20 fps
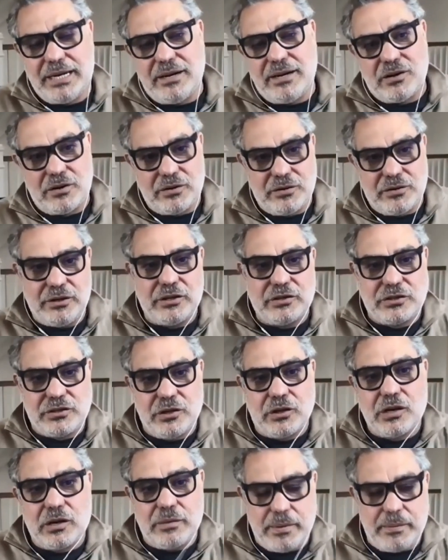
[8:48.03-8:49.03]
films here,
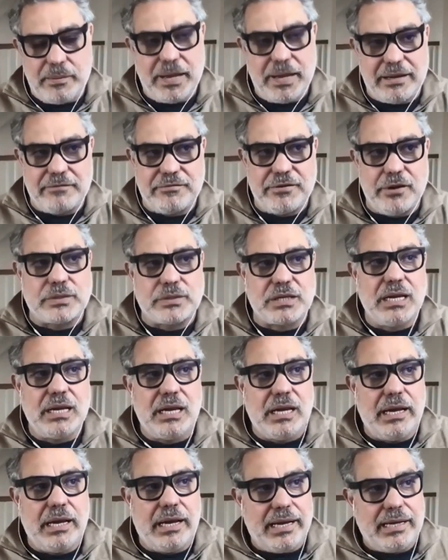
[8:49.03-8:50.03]
you're still going to be making films.
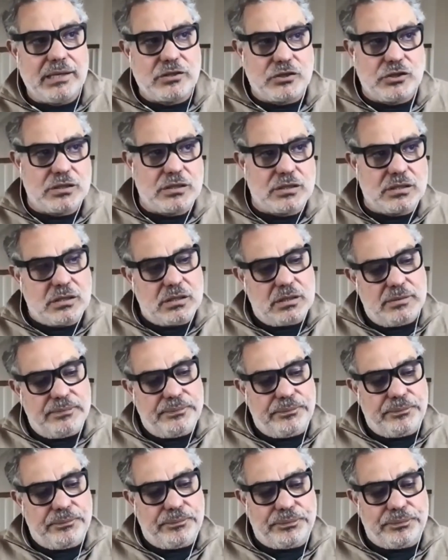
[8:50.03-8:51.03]
It's
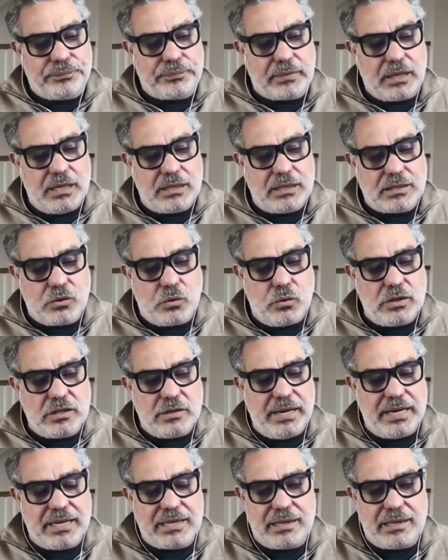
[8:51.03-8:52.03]
just
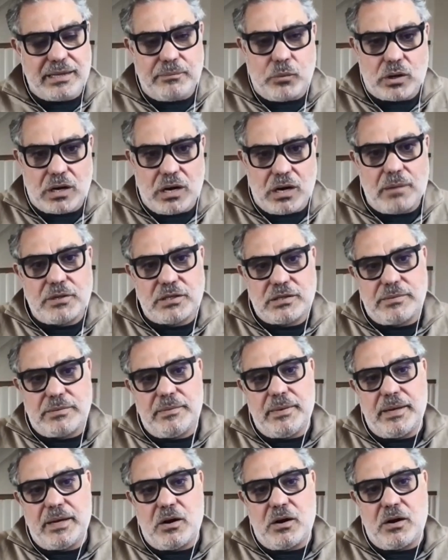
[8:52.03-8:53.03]
it's going to make them more
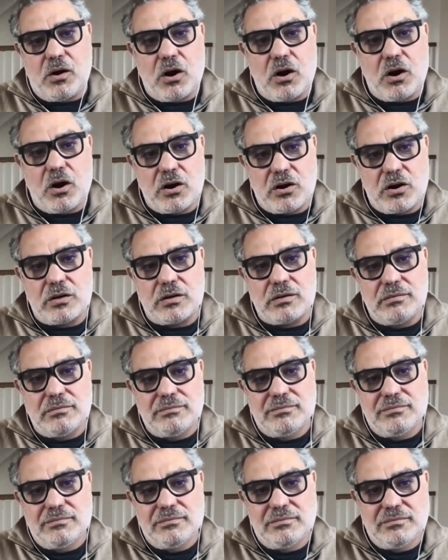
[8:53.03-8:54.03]
cumbersome and
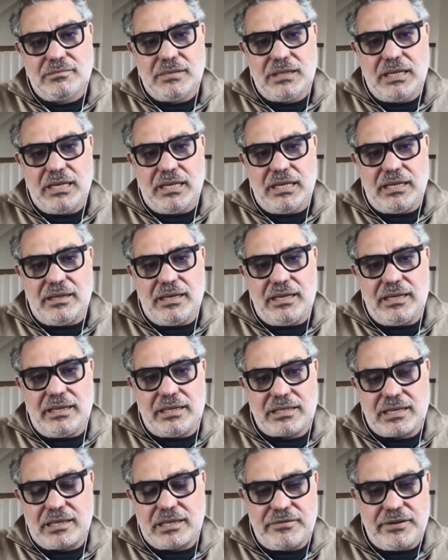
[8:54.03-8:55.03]
harder
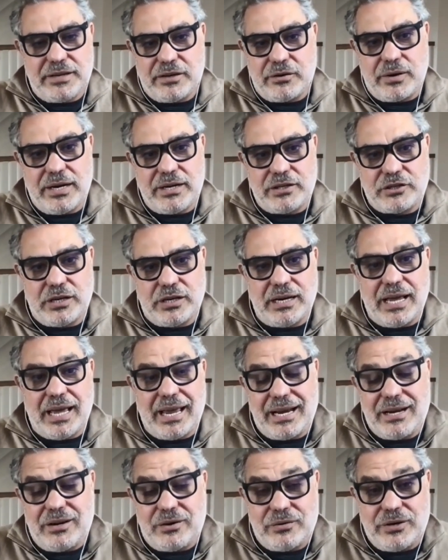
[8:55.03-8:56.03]
in this
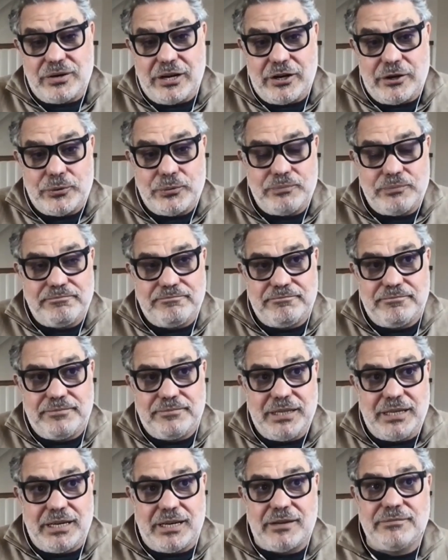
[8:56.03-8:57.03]
configuration. And I don't know,
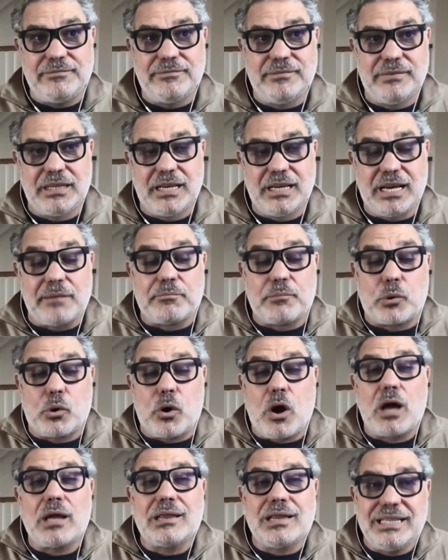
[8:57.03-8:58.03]

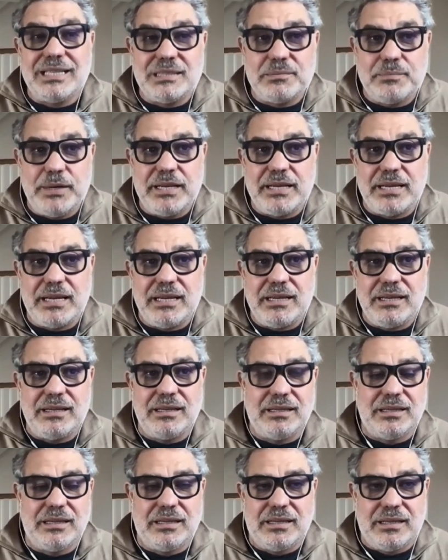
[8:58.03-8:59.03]
kind of broadly
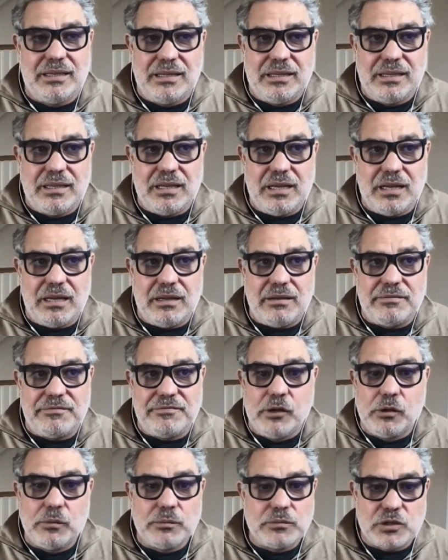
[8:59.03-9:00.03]
speaking,
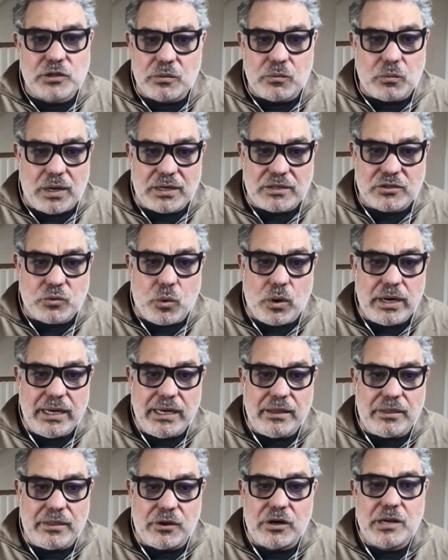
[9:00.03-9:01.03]
films are
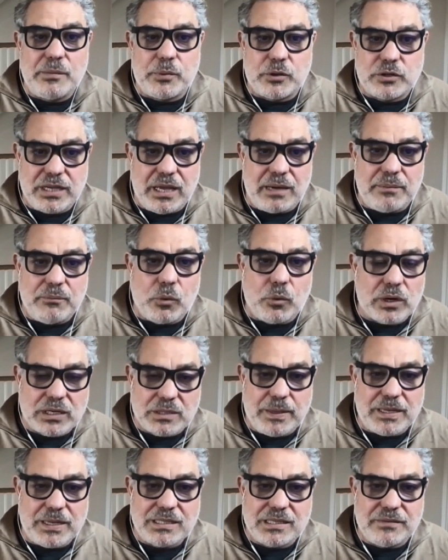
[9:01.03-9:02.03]
what
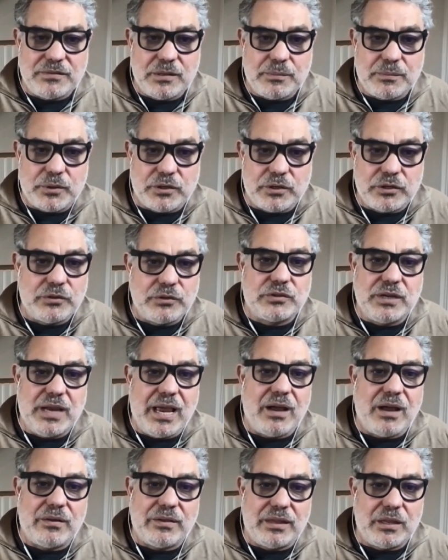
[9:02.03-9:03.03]
20-30% more expensive to
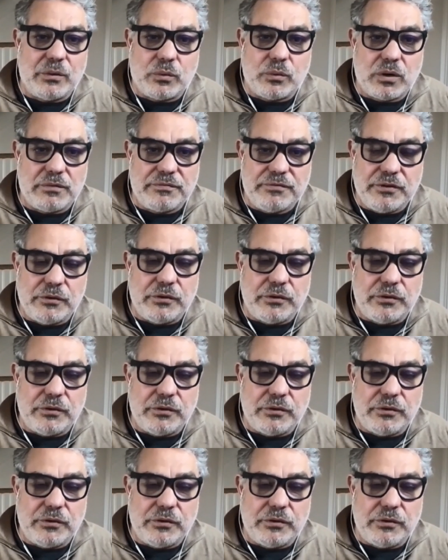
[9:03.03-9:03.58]
produce now than